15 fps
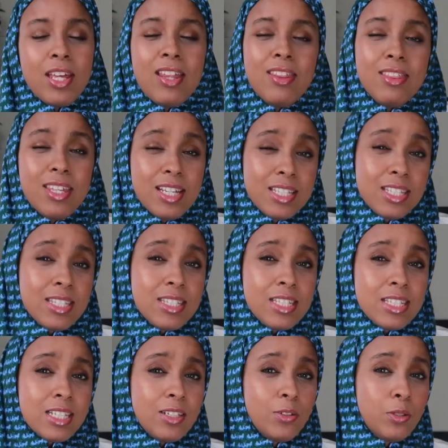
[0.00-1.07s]
this
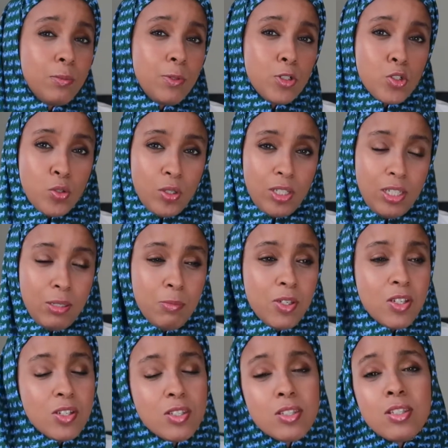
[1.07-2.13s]
is a little bit tricky
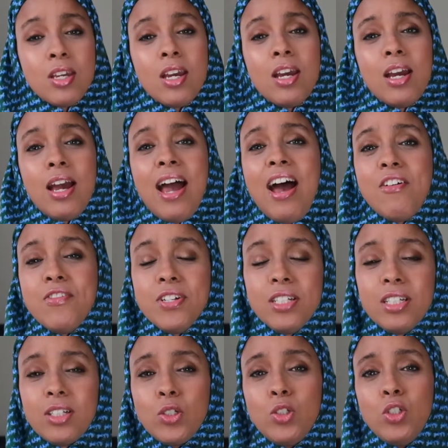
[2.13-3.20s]
because having
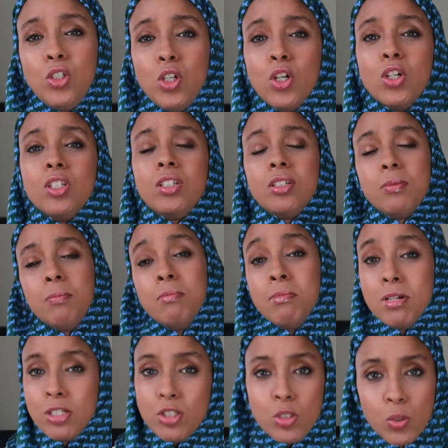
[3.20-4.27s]
a good
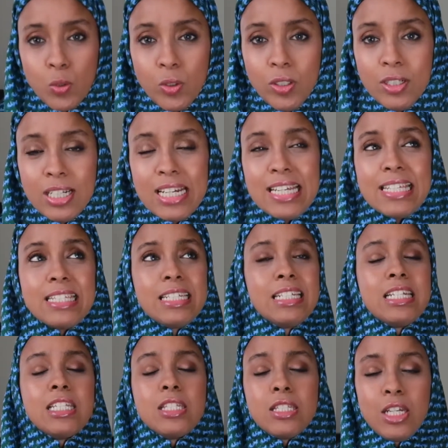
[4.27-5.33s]
mentor is an
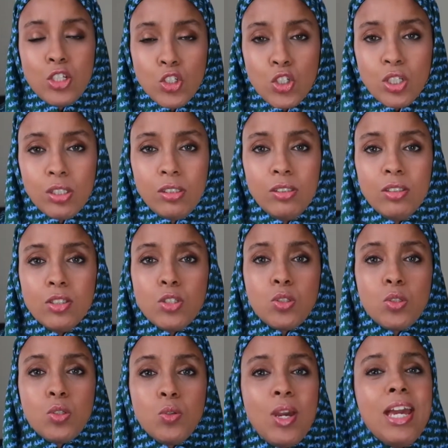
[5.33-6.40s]
essential
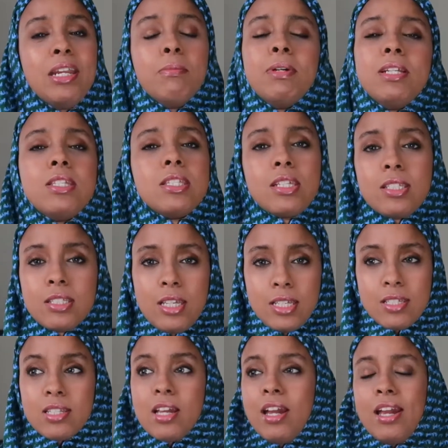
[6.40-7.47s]
to anybody's
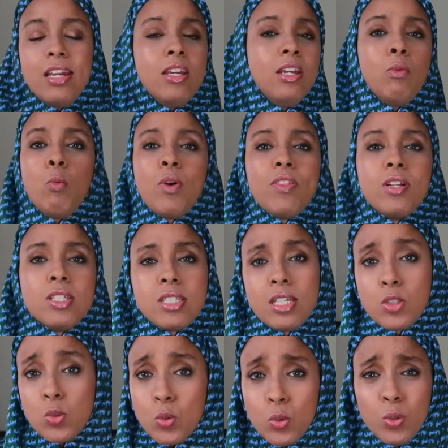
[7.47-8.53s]
success, whether it's
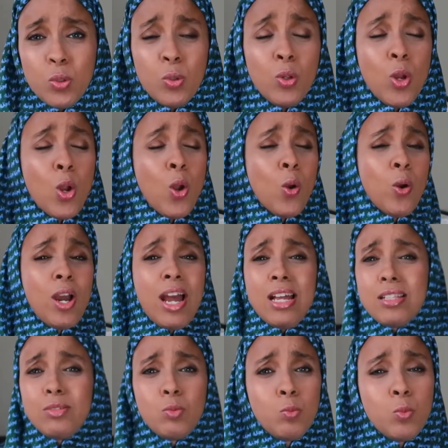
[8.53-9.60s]
at school,
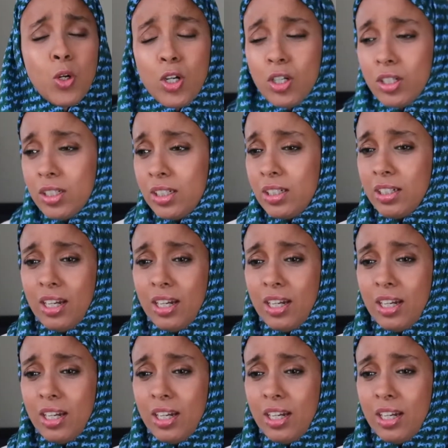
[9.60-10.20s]
at work,